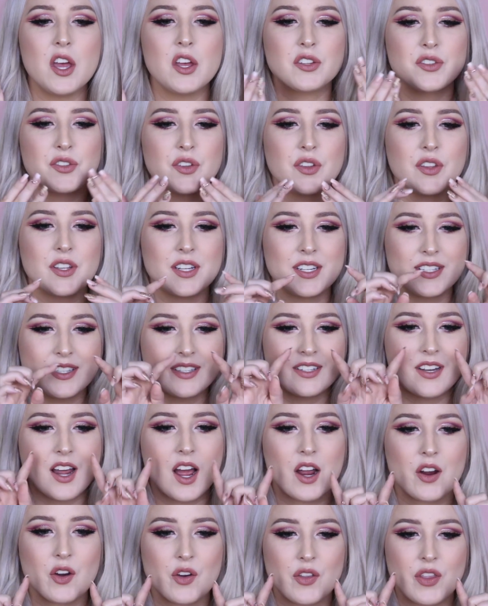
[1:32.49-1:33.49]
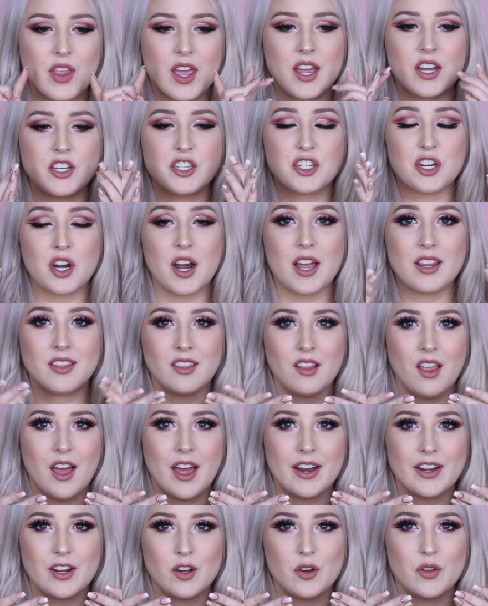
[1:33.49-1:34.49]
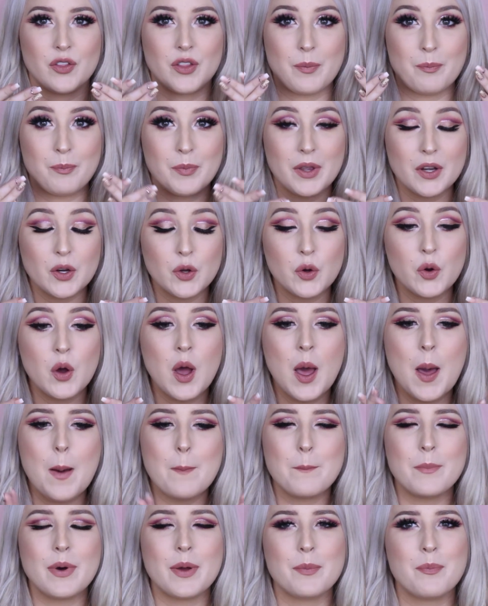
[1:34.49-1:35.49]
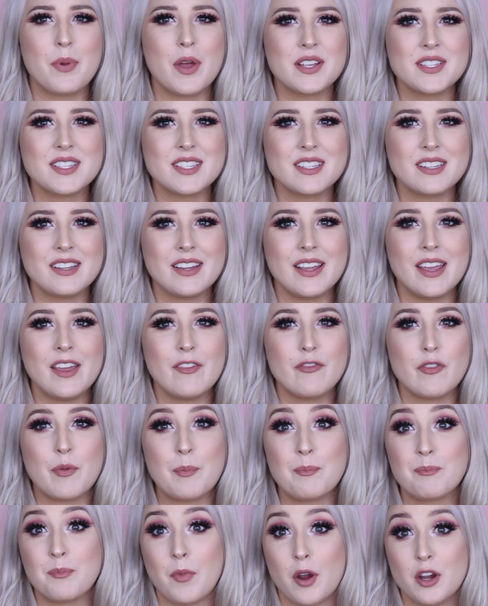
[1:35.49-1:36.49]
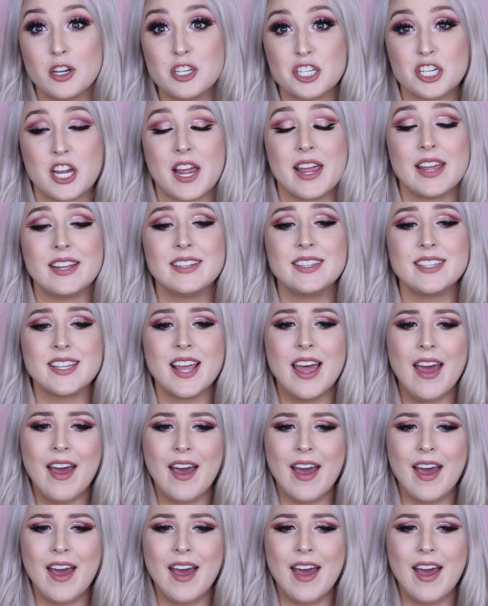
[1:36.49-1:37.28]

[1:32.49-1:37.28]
so that it's darker on the edge and lighter on the middle but personally for most shades